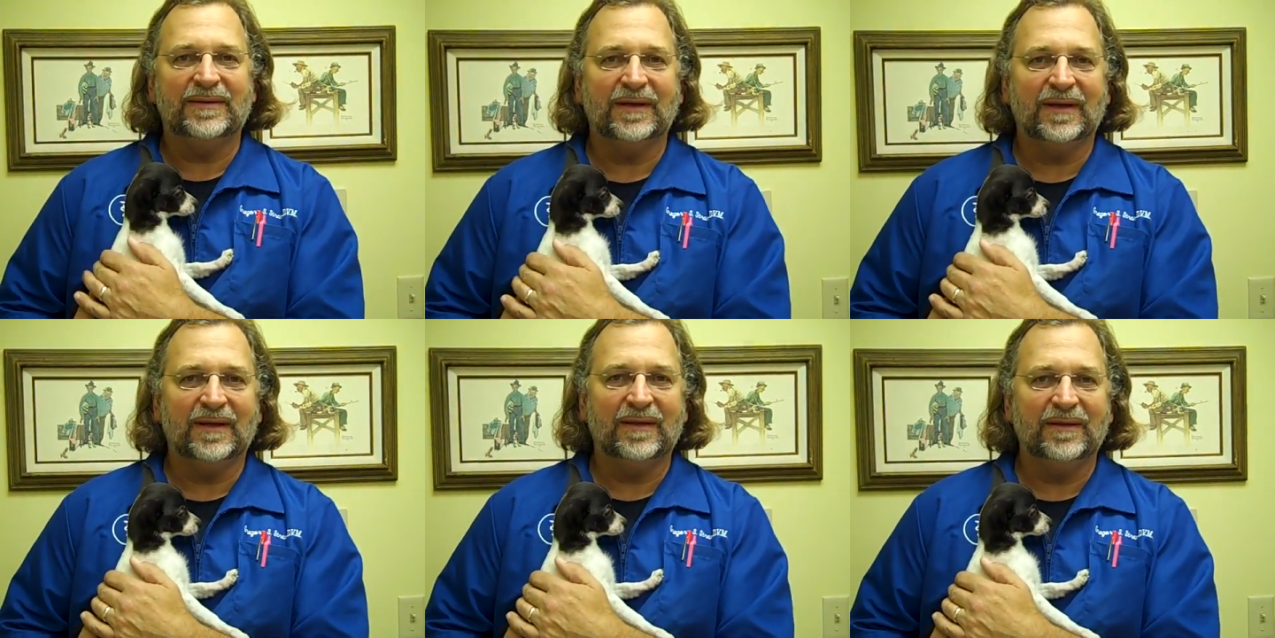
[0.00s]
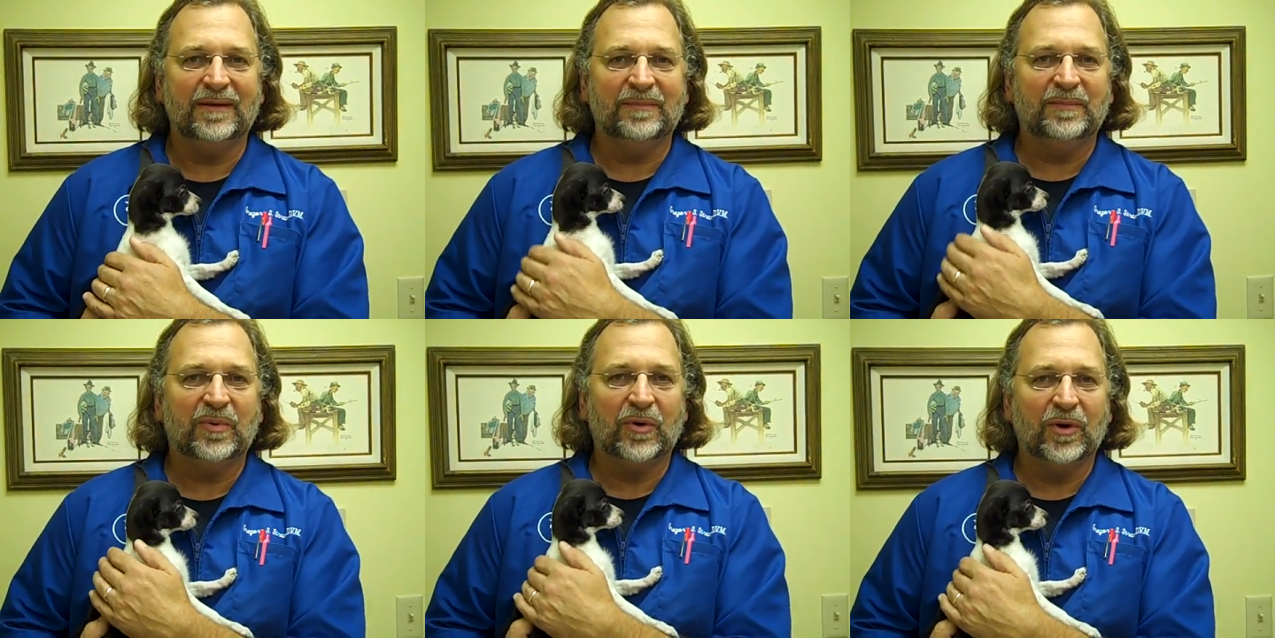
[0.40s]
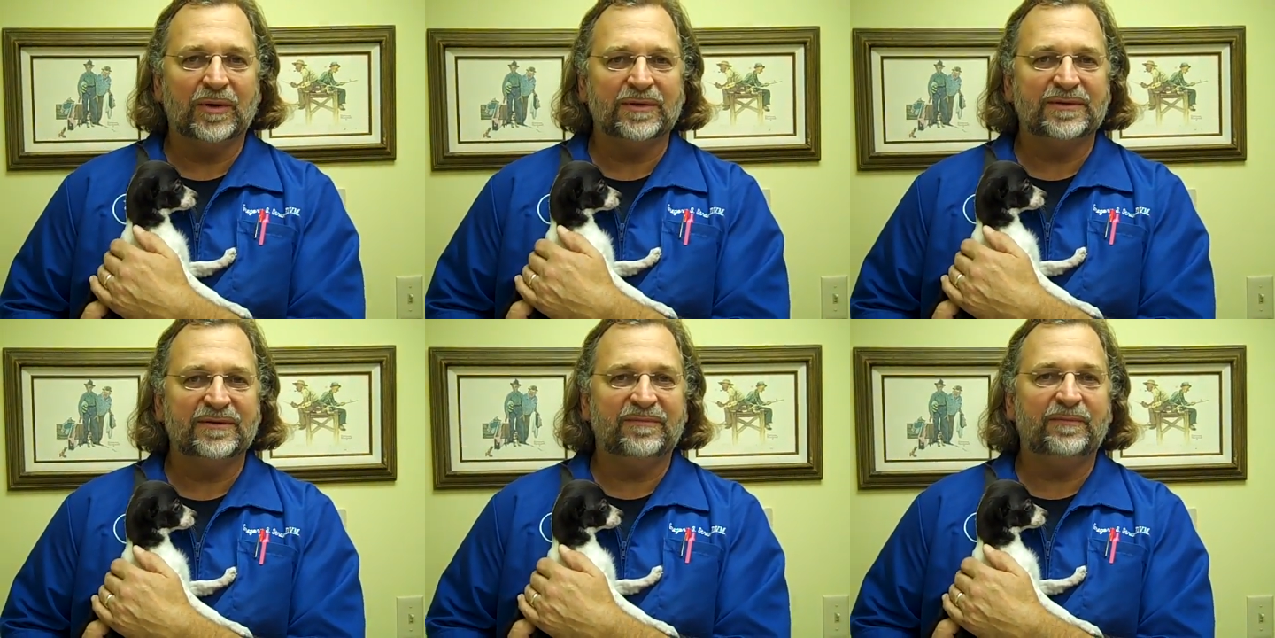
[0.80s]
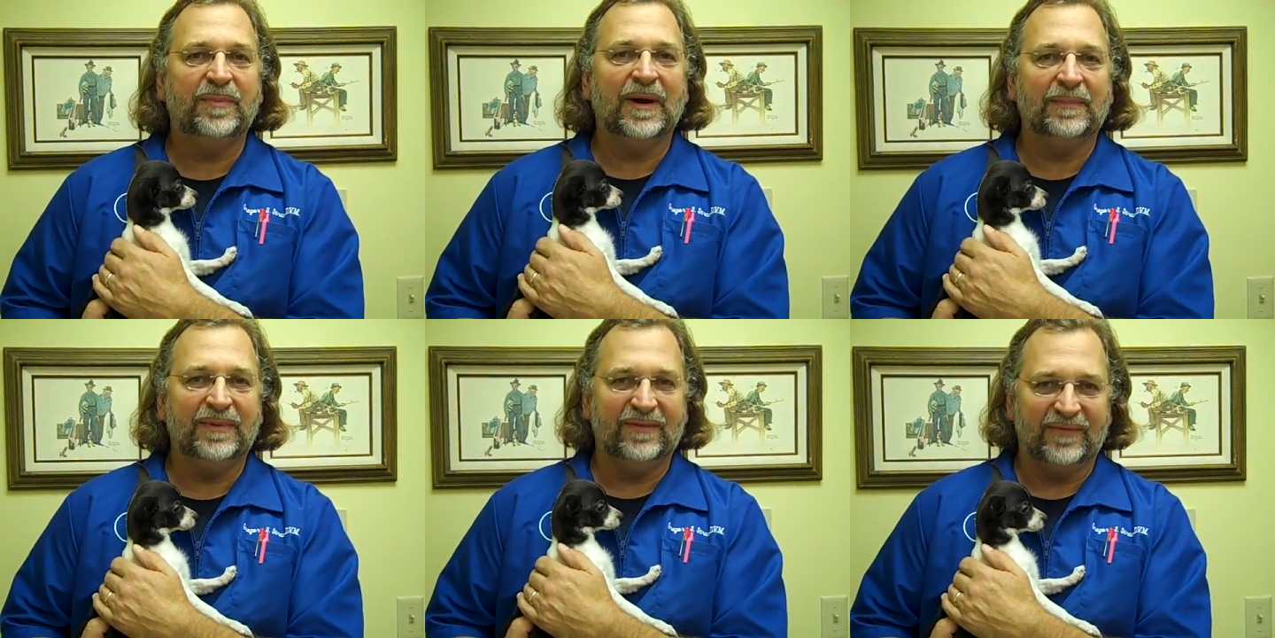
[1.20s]
the importance of
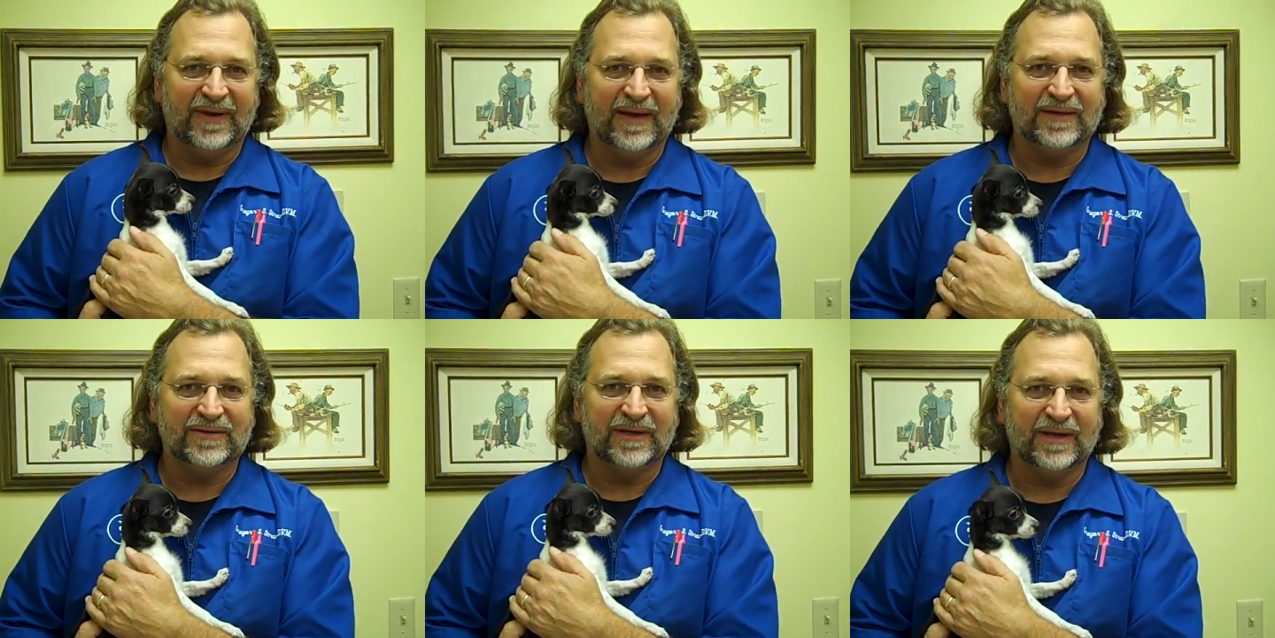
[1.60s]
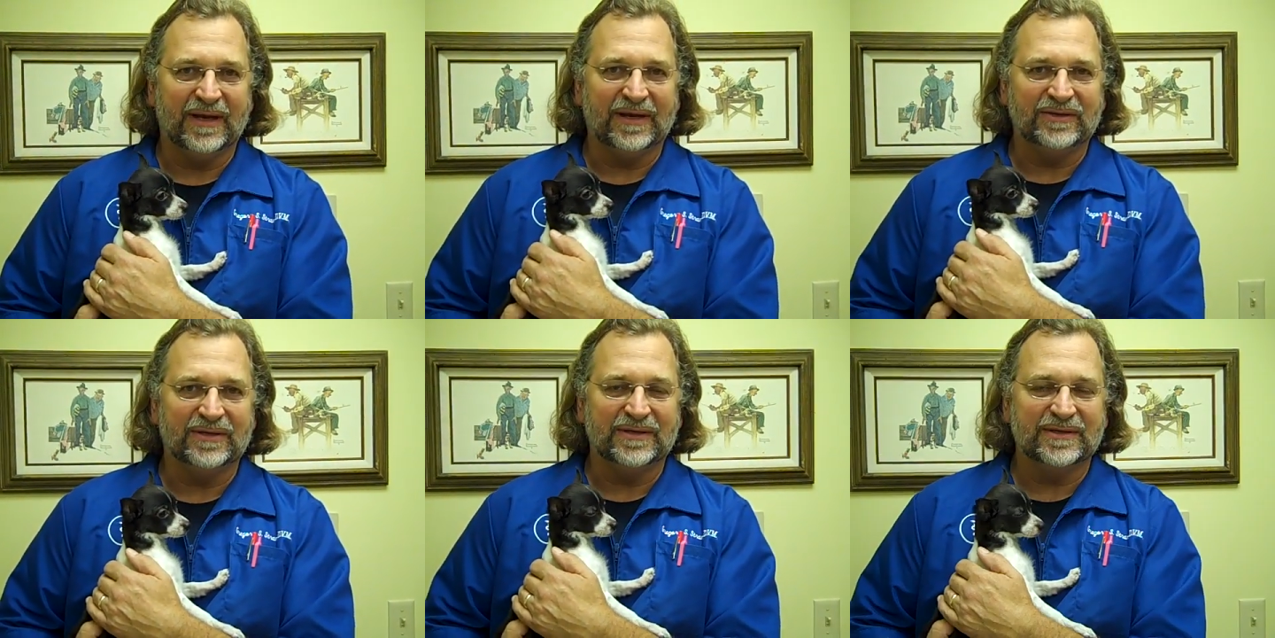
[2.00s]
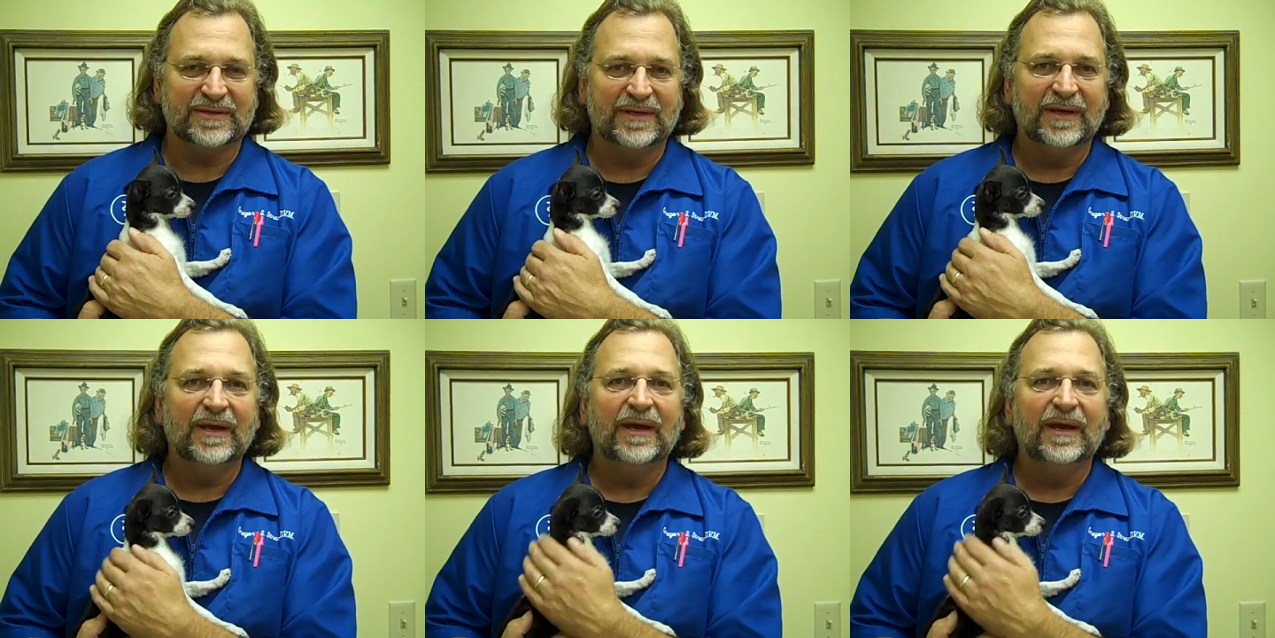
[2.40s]
puppy vaccinations.